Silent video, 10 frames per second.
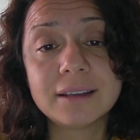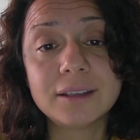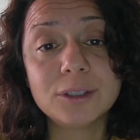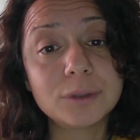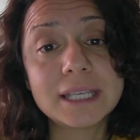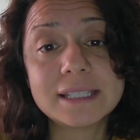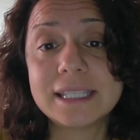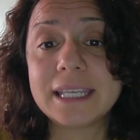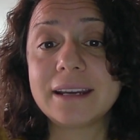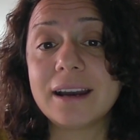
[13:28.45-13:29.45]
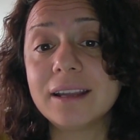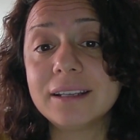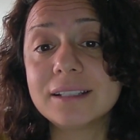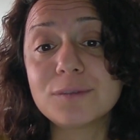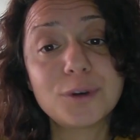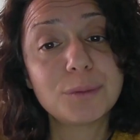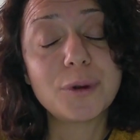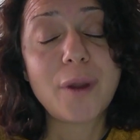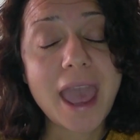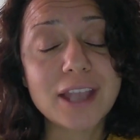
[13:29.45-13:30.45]
you can seek guidance from your
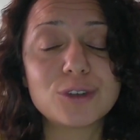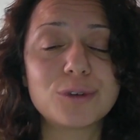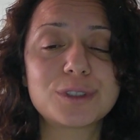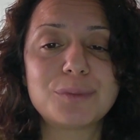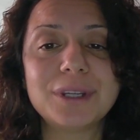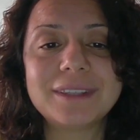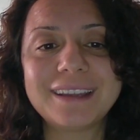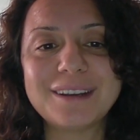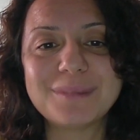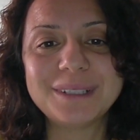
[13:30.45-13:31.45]
hedgehog spirit animal.